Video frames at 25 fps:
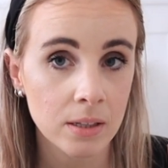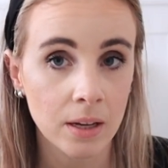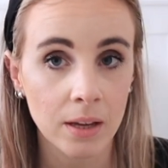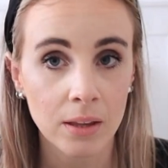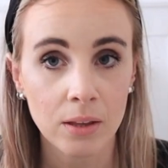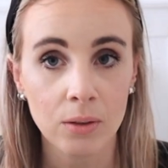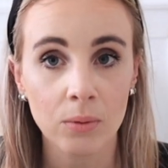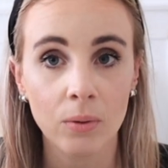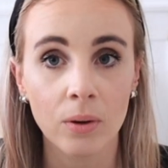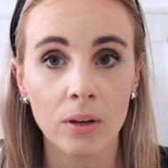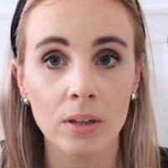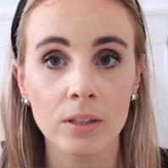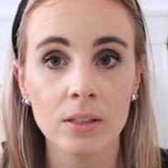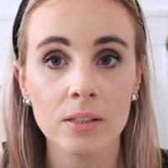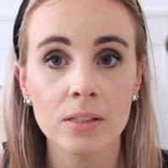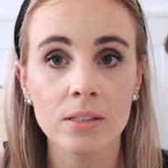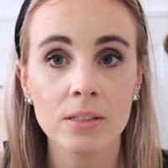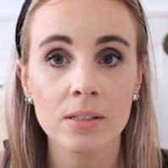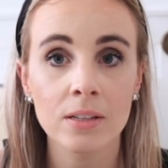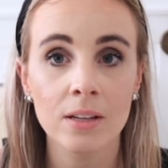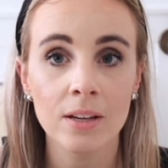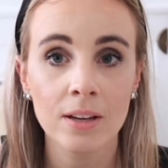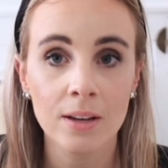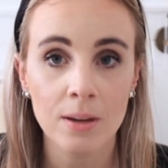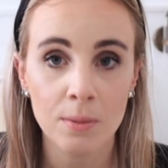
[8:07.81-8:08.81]

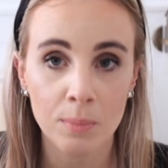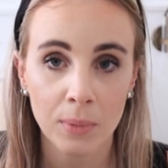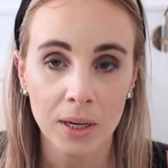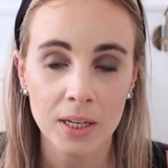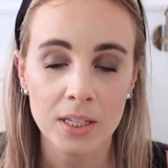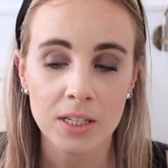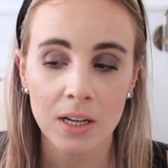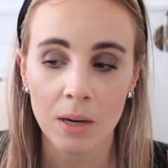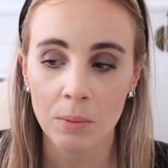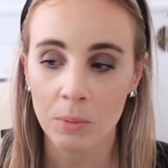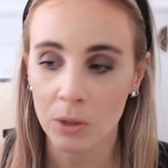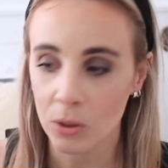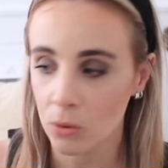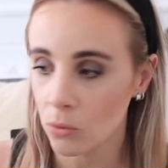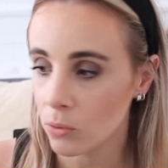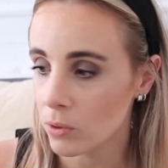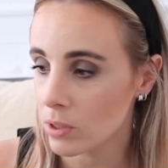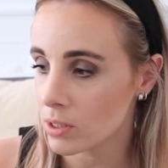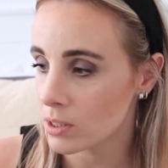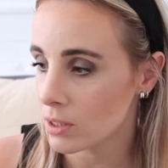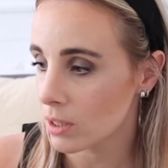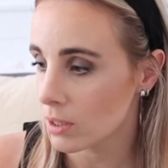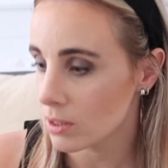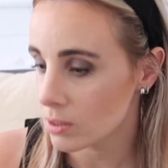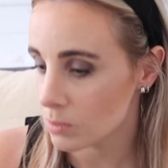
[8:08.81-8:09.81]
otherwise my tummy
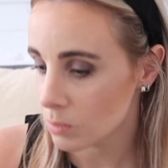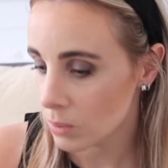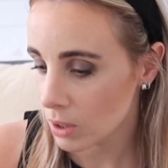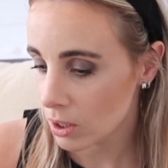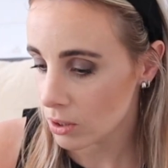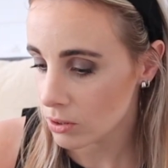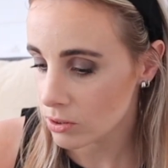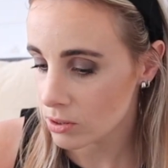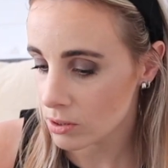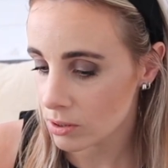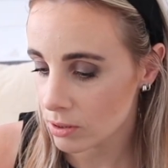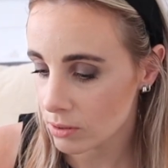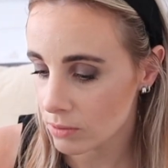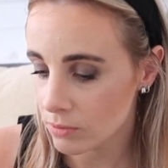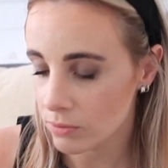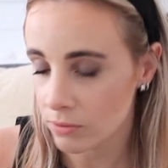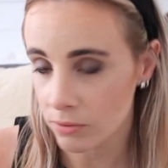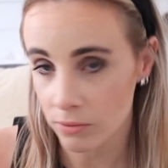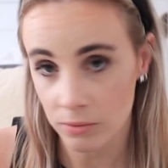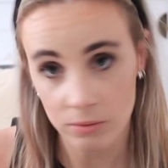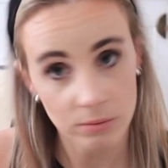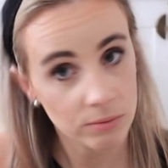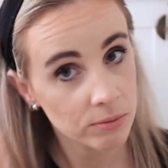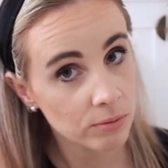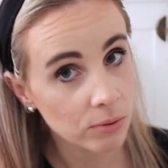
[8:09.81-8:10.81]
always gets bloated
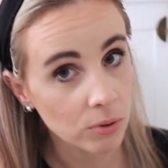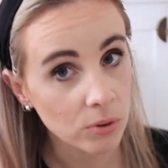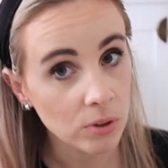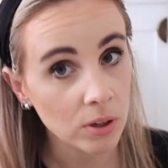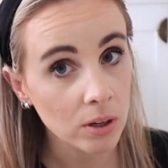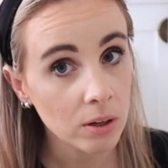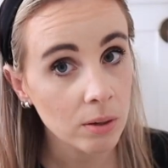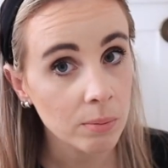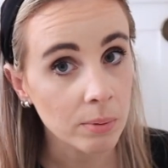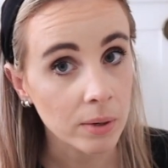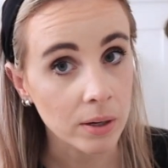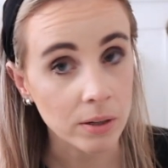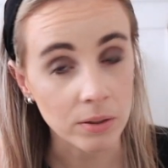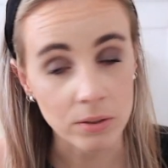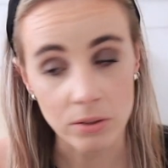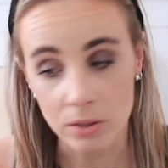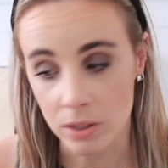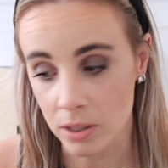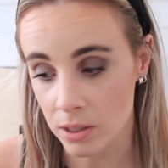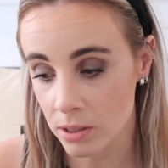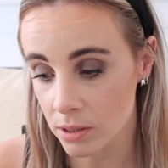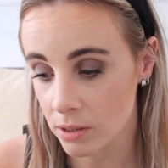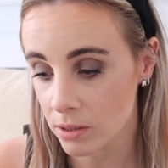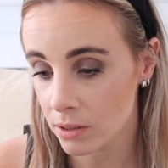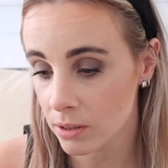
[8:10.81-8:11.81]
for no apparent
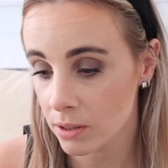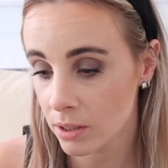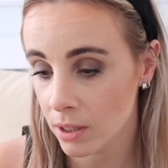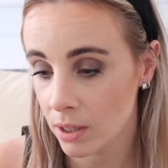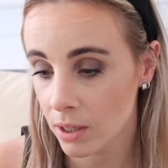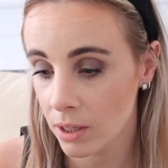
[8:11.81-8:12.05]
reason.